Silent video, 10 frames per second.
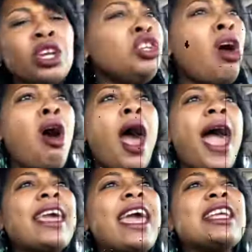y'all,
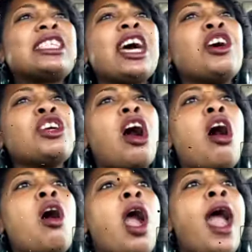I can't tell
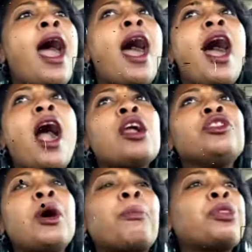y'all
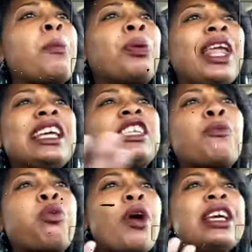the, the place
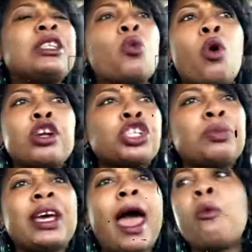of praise and
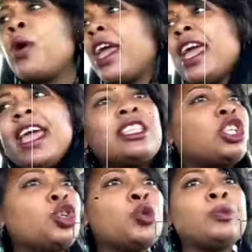worship that I went
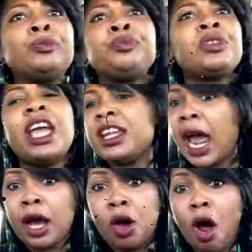into in
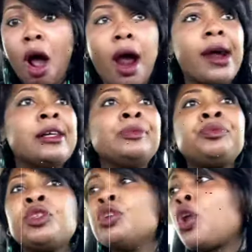that car.
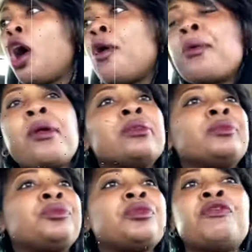You know,
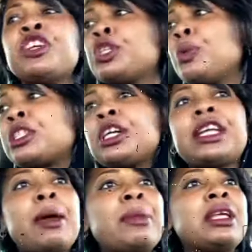Vision was
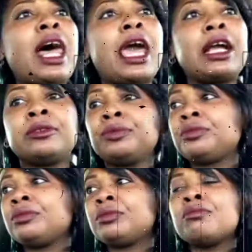looking at me like,
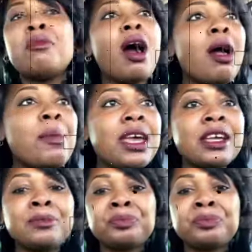Mommy,